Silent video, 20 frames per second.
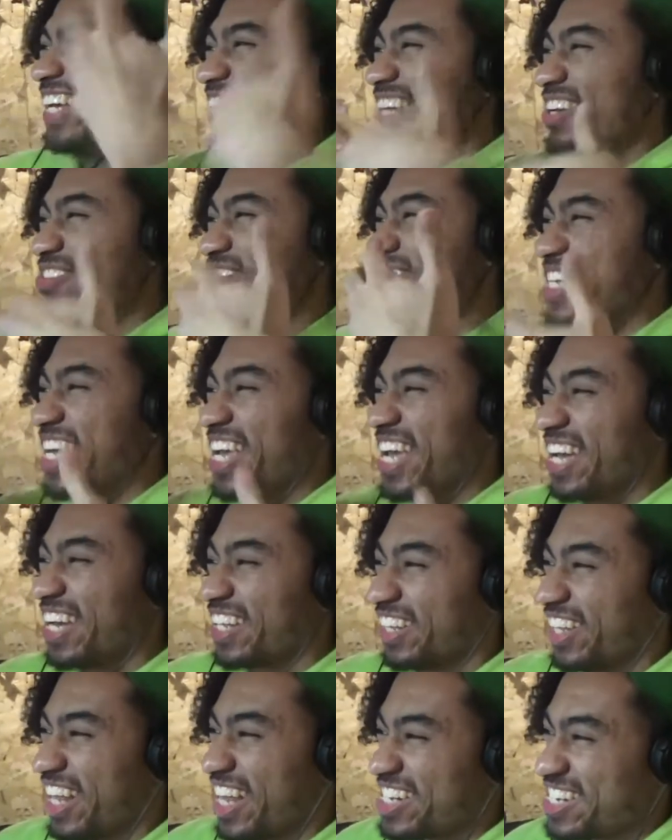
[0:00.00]
you see it
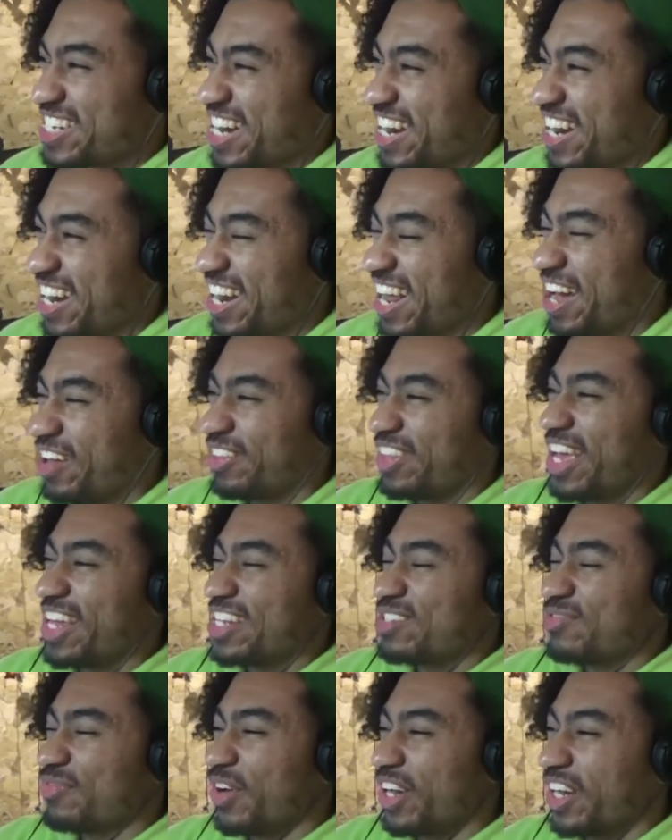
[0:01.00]
glitched in and out,
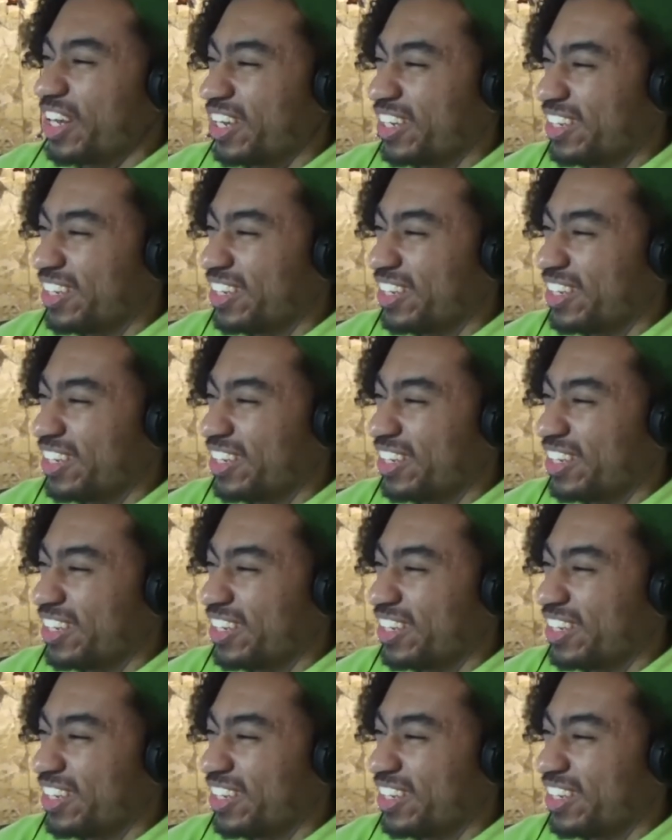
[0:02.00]
that's funny.